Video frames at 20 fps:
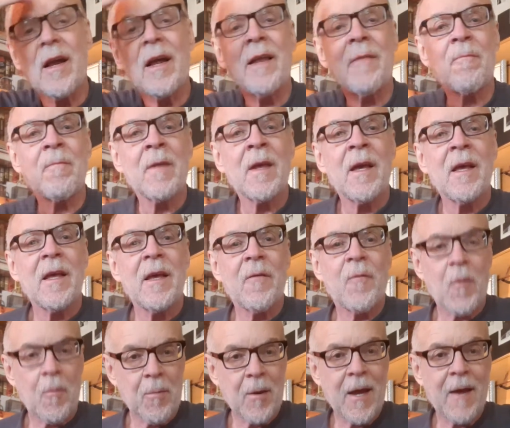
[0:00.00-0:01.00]
And if
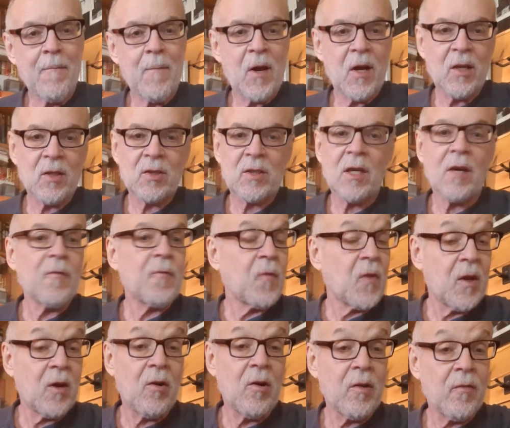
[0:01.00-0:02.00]
you're playing by yourself,
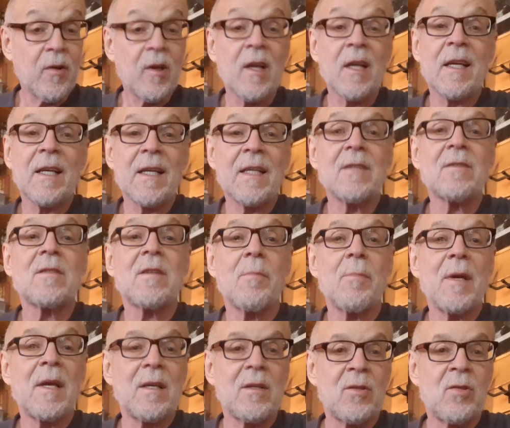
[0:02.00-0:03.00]
it only really needs to
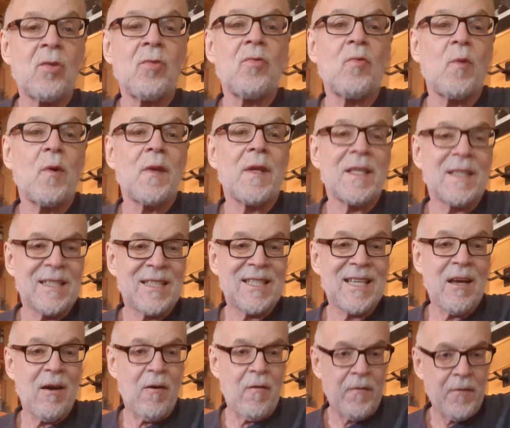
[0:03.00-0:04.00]
be in tune with
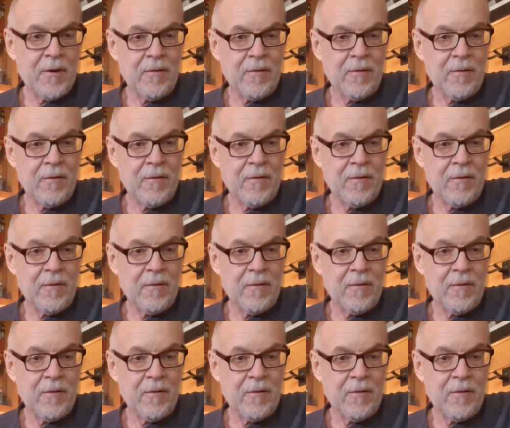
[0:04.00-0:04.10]
itself.